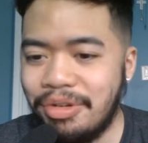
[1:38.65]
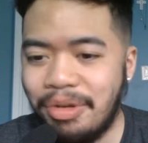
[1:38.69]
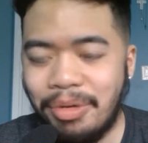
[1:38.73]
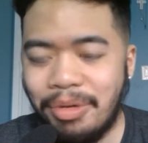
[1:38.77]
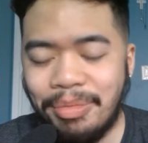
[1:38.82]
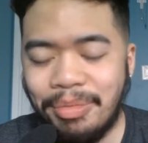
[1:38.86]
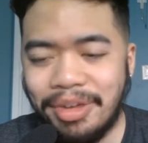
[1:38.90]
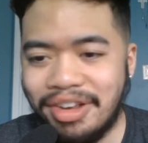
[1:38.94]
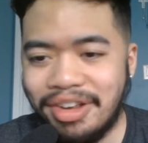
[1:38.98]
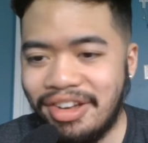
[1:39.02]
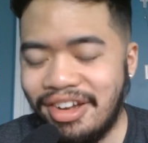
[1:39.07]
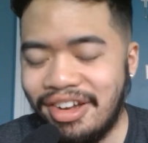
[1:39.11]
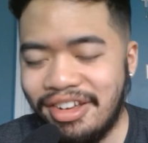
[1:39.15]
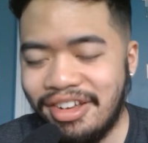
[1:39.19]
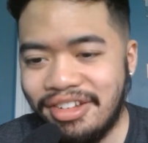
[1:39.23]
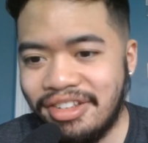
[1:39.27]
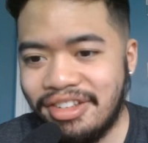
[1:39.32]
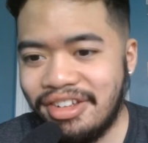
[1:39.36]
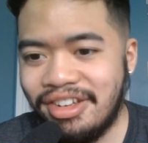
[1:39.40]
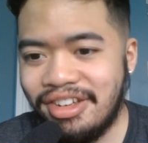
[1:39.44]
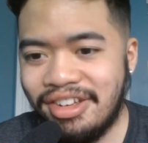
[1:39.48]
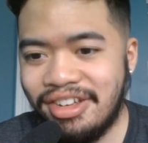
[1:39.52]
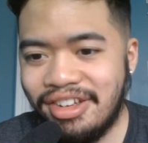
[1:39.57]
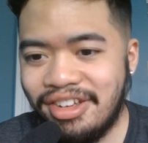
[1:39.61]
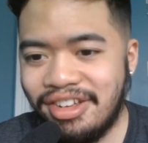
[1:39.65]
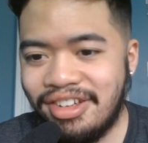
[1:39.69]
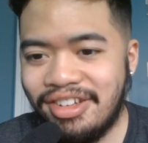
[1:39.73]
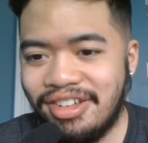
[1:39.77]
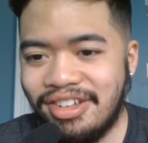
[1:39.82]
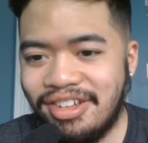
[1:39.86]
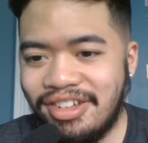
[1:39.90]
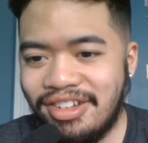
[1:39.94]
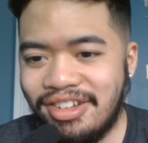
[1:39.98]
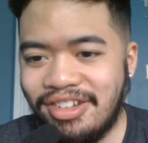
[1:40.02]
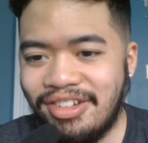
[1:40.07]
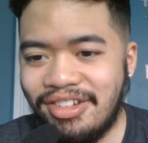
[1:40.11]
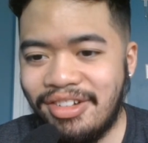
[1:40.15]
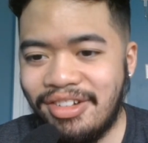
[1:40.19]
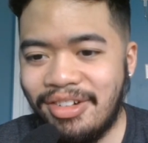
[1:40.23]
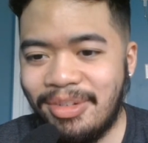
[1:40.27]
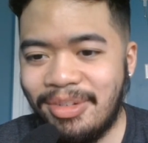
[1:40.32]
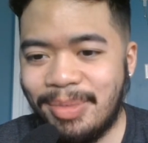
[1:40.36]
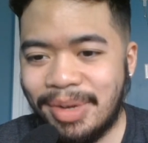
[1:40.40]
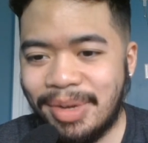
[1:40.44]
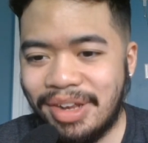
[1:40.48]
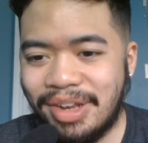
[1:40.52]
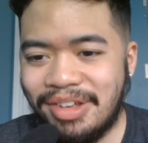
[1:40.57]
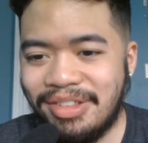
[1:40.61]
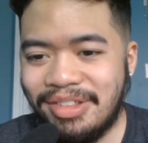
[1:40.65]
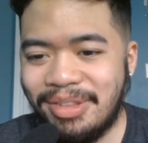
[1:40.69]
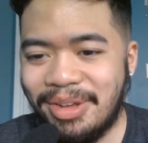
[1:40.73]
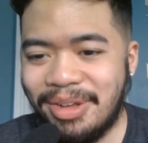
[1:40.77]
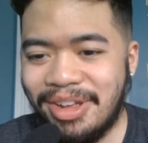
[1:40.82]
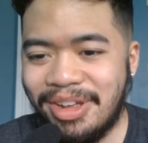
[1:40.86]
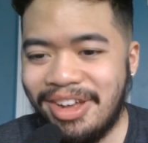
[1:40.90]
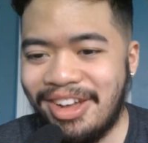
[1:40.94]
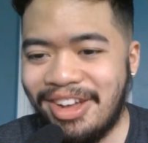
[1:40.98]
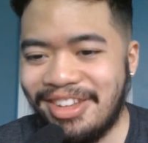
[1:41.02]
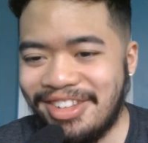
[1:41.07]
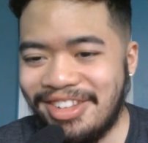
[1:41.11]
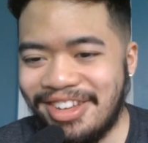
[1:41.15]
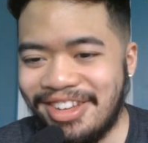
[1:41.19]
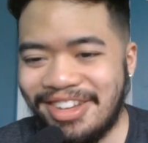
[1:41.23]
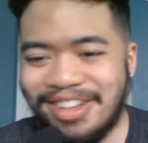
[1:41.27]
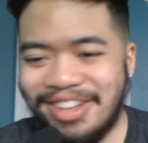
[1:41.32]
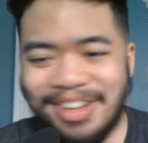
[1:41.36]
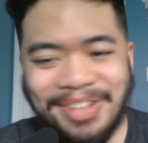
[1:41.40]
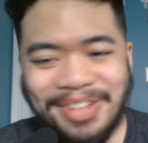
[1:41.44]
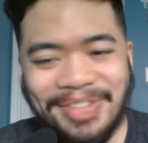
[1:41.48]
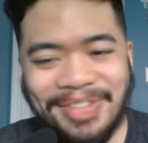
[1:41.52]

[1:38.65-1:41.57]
Oh my god. Oh my god, look at Handong.